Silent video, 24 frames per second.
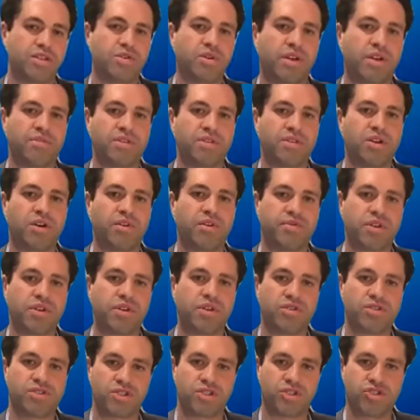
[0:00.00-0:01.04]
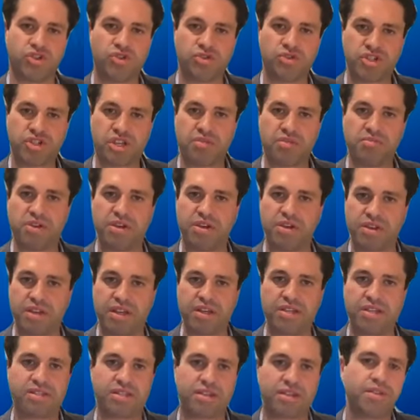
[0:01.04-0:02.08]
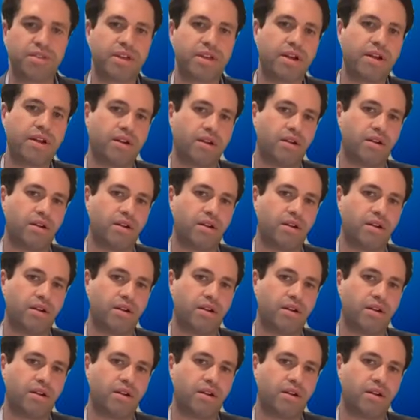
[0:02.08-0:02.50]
even know if there was a Jewish community still there?